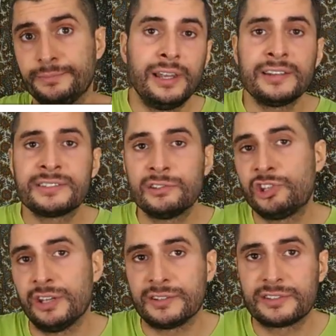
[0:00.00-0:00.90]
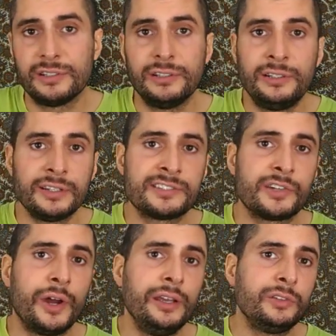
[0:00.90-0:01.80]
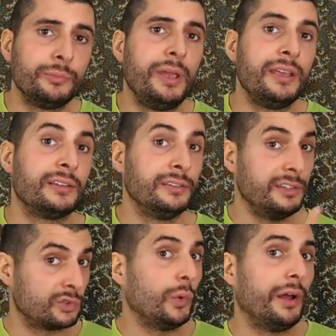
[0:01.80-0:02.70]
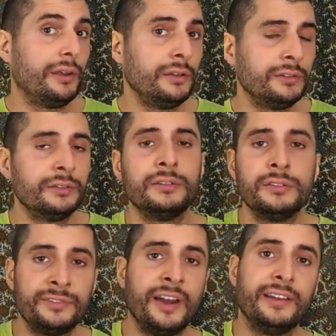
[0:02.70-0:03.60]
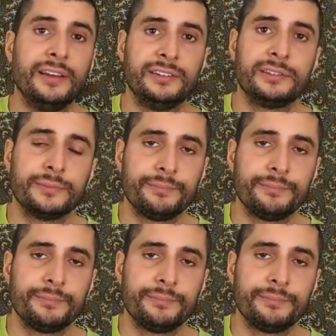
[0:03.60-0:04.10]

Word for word: Last chance Let's try to make this one finite.